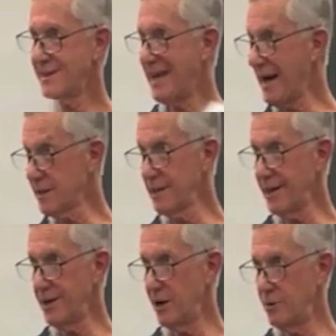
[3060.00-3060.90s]

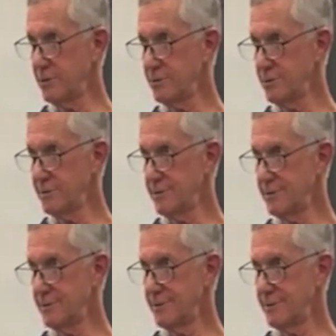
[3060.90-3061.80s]
Galileo,
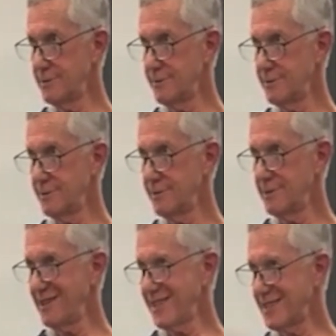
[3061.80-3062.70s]

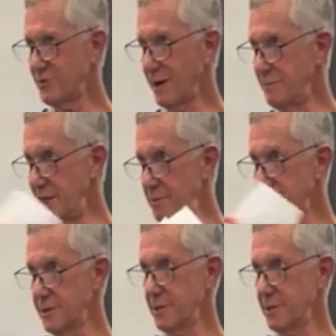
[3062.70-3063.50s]
I like to drop names.